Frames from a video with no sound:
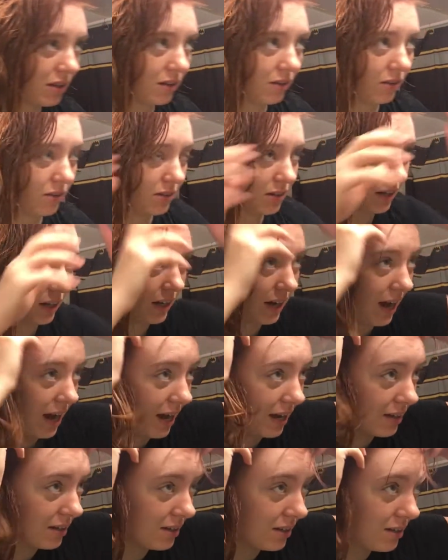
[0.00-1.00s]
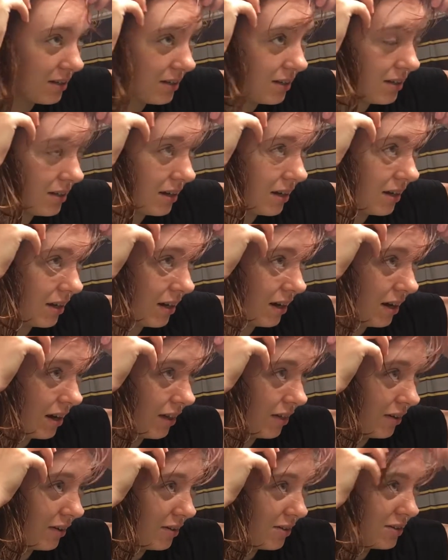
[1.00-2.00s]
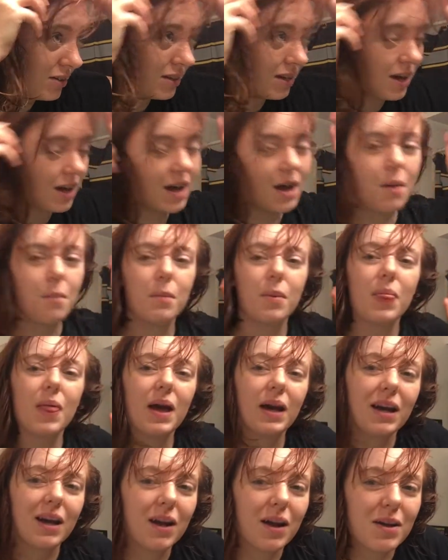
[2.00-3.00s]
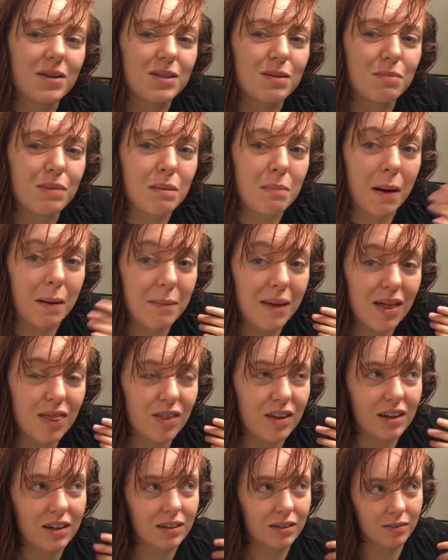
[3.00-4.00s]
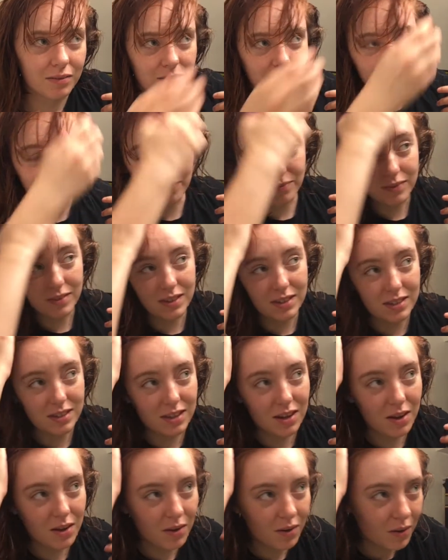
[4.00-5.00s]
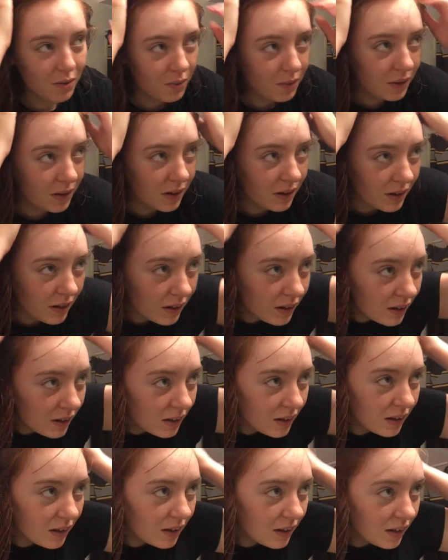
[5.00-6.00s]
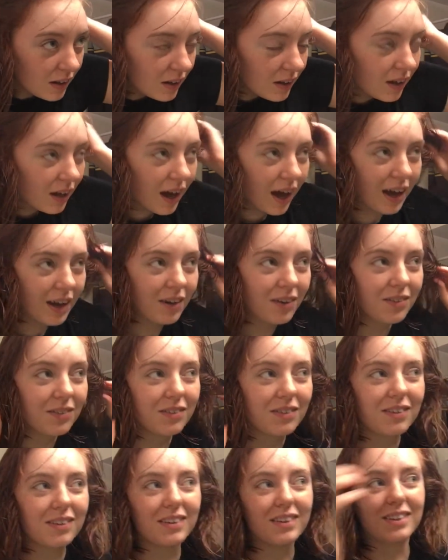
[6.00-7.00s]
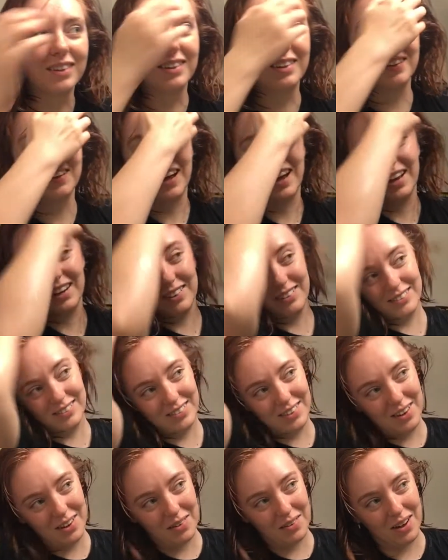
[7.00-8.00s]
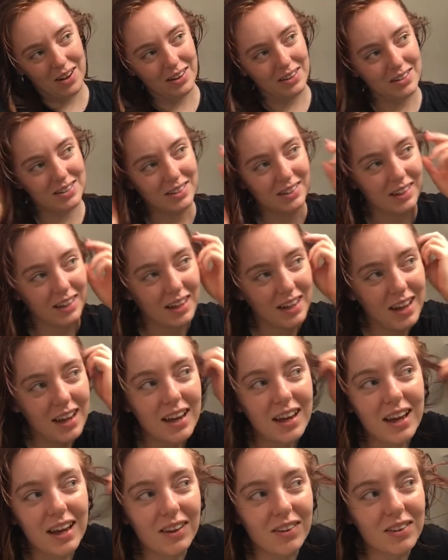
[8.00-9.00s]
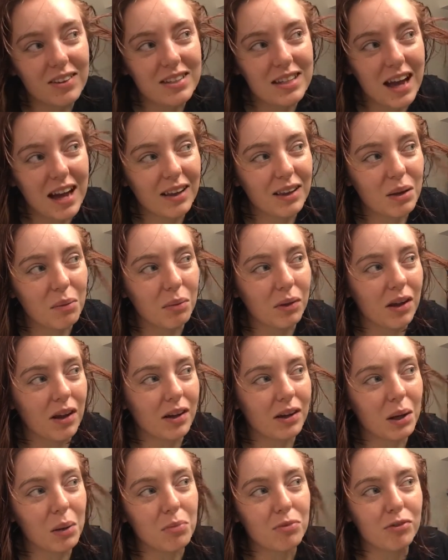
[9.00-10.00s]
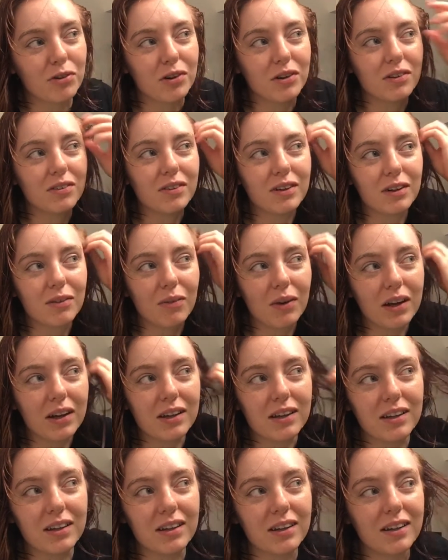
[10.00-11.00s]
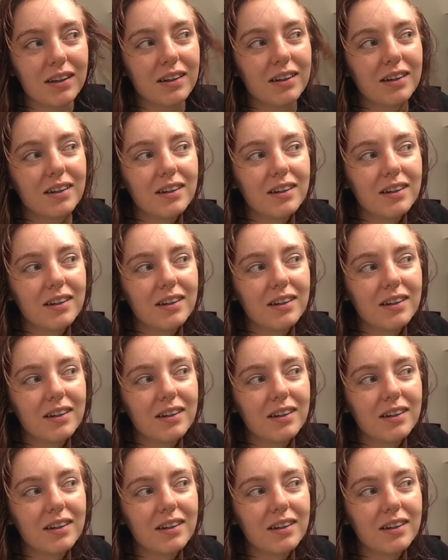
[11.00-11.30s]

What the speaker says: It looks like it has to others, but that could also be my method. So I don't know, honestly. It looks hella blonde up front, like right here.